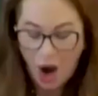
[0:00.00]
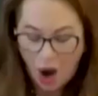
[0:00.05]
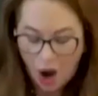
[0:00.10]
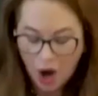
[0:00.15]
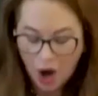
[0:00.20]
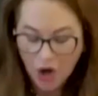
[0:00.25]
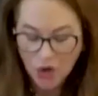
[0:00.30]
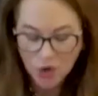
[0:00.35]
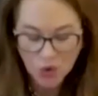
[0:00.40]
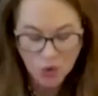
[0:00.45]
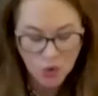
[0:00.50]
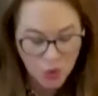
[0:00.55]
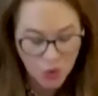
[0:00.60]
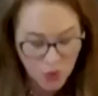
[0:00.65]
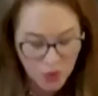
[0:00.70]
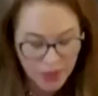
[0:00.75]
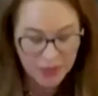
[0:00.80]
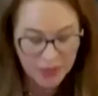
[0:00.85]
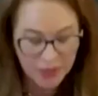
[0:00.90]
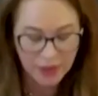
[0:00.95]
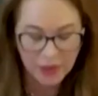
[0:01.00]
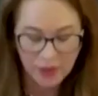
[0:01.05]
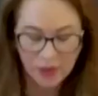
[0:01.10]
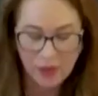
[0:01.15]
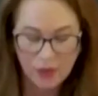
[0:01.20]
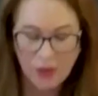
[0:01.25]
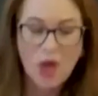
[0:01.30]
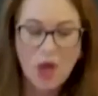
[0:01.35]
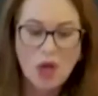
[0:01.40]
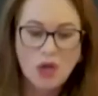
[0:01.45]
are
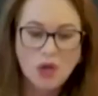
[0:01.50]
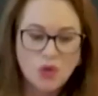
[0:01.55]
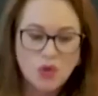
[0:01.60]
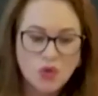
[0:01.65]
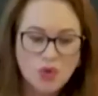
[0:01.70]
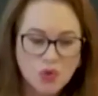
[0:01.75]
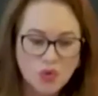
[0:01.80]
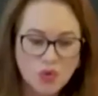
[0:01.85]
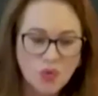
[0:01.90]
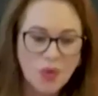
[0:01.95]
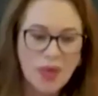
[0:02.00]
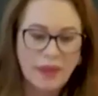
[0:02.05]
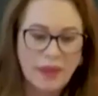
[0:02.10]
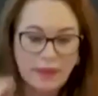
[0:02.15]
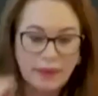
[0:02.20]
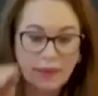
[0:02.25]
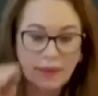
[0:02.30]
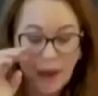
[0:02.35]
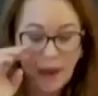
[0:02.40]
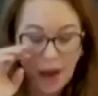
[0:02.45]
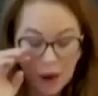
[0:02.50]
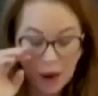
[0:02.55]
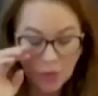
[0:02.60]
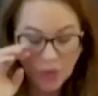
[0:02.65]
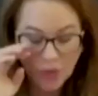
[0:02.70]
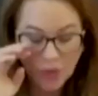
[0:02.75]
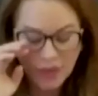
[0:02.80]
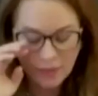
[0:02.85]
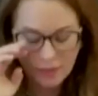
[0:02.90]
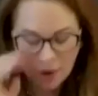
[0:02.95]
critical to strengthen
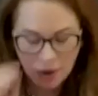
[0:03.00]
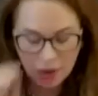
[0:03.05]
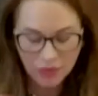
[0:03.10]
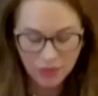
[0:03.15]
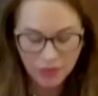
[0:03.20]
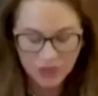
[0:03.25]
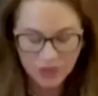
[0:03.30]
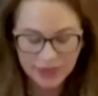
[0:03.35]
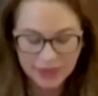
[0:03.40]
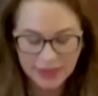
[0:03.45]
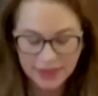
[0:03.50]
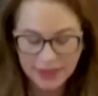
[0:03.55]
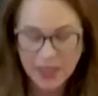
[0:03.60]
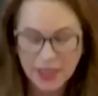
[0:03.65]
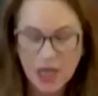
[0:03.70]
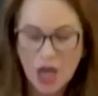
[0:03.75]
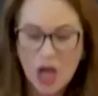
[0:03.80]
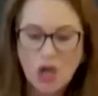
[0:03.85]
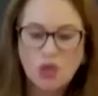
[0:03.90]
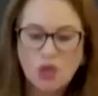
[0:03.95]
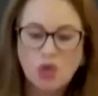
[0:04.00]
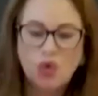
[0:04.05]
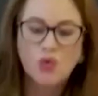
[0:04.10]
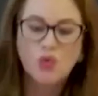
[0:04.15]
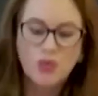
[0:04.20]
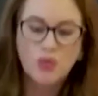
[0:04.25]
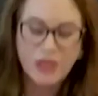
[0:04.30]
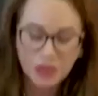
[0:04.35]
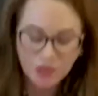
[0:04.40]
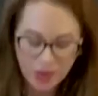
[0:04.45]
our democracies, to
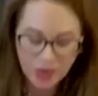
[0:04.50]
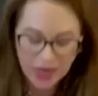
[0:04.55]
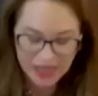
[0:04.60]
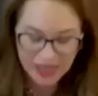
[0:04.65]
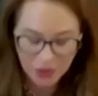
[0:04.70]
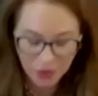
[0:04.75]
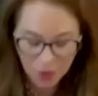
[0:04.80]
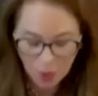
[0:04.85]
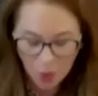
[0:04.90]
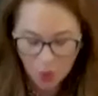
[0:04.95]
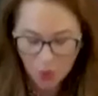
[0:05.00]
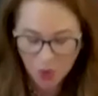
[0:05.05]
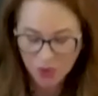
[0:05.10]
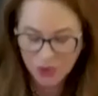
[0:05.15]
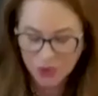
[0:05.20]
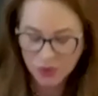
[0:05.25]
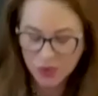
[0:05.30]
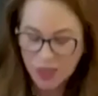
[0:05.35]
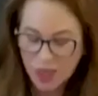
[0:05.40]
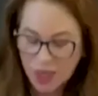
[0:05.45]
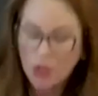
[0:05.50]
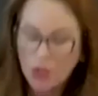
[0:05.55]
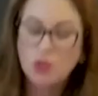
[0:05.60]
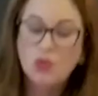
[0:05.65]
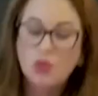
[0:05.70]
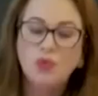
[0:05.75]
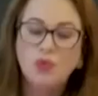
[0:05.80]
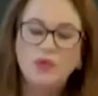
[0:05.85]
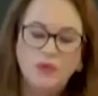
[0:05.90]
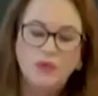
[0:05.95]
redress course,
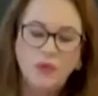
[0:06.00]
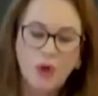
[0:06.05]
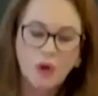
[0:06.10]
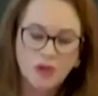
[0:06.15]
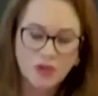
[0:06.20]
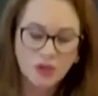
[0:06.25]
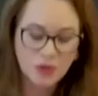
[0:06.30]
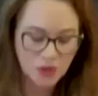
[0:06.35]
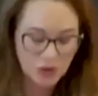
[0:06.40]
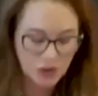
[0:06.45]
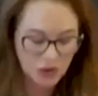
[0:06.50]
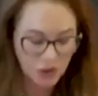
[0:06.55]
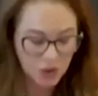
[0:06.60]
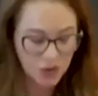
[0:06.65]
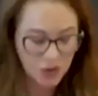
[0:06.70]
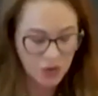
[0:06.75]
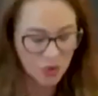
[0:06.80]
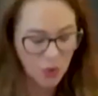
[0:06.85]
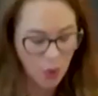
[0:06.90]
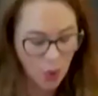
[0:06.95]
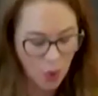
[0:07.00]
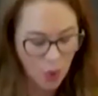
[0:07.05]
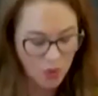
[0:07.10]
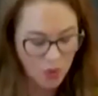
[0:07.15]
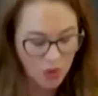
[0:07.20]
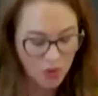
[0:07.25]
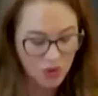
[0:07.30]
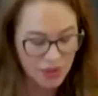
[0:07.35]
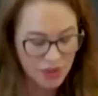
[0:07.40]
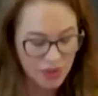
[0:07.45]
to foster social
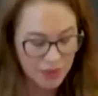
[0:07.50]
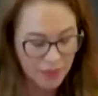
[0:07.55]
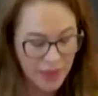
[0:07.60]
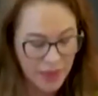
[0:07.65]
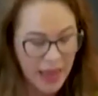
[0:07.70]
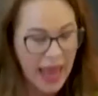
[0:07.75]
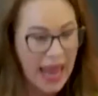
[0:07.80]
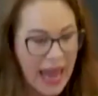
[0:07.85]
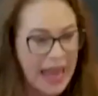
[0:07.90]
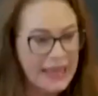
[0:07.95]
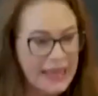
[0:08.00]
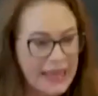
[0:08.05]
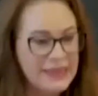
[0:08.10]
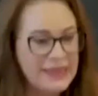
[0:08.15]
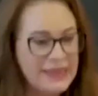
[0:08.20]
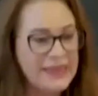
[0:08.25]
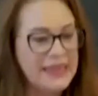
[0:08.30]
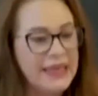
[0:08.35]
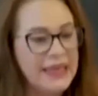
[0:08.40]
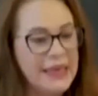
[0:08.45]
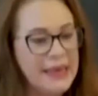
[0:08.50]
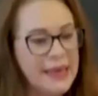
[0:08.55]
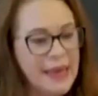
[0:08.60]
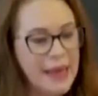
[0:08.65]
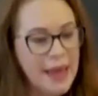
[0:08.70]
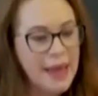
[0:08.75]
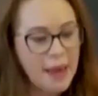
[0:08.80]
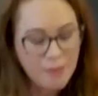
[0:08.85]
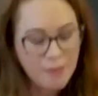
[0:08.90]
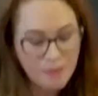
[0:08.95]
ownership, and see
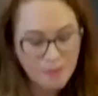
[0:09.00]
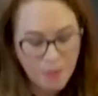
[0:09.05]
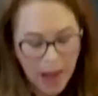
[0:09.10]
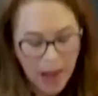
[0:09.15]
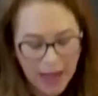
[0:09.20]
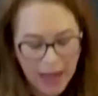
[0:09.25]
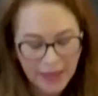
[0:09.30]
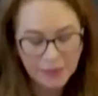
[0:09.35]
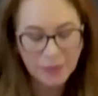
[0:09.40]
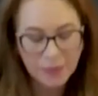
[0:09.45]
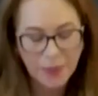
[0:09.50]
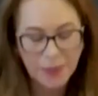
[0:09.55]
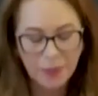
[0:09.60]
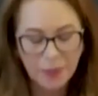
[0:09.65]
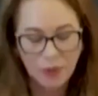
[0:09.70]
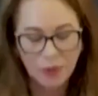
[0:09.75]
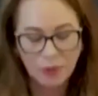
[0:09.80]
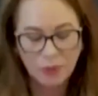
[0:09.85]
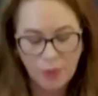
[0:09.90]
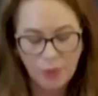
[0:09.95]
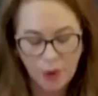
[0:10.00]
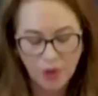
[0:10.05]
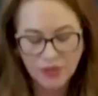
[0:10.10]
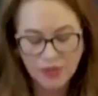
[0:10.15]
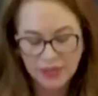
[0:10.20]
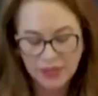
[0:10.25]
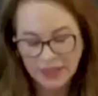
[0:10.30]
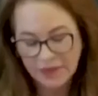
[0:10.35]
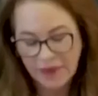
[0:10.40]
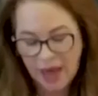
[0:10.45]
palpable
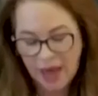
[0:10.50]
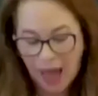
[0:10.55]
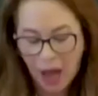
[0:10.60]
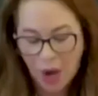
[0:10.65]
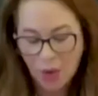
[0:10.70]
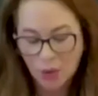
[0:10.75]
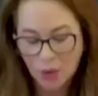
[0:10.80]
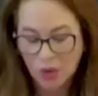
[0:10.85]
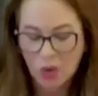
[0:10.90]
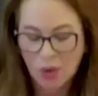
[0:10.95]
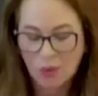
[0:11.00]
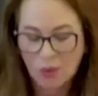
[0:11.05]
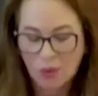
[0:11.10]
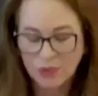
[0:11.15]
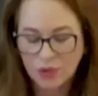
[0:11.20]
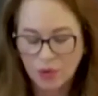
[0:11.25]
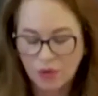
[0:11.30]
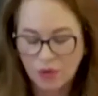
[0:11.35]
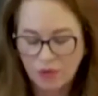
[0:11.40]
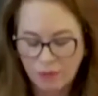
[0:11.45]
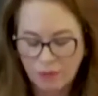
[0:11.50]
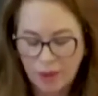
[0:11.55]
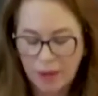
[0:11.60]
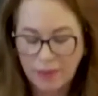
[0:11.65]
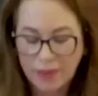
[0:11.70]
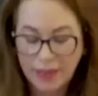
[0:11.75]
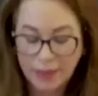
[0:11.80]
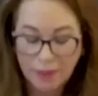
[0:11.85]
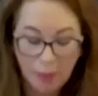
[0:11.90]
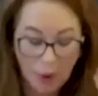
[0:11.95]
positive outcomes of
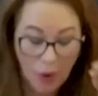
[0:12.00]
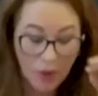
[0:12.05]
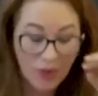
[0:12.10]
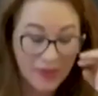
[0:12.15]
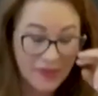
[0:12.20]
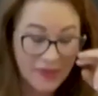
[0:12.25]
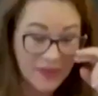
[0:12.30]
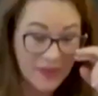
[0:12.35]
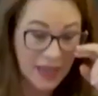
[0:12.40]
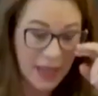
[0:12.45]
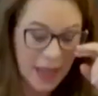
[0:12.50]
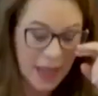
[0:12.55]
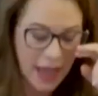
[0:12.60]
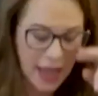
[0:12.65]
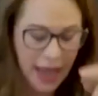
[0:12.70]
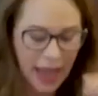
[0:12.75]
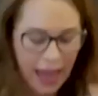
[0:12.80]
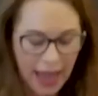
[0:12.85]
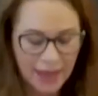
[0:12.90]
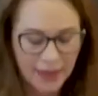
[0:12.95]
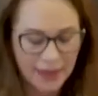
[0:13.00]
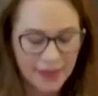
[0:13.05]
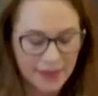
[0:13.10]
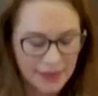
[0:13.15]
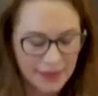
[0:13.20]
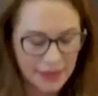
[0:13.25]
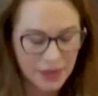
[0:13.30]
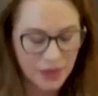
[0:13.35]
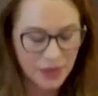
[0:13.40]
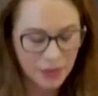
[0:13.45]
public policy and
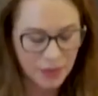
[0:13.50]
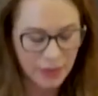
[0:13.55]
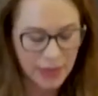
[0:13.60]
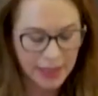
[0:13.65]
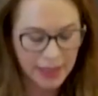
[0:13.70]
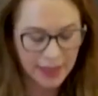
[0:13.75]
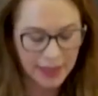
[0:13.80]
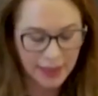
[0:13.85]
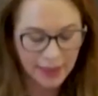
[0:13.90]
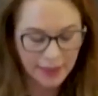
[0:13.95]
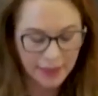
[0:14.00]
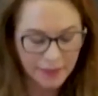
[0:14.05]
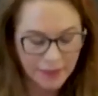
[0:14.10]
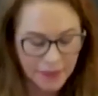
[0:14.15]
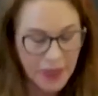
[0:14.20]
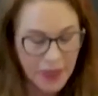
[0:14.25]
decision-making.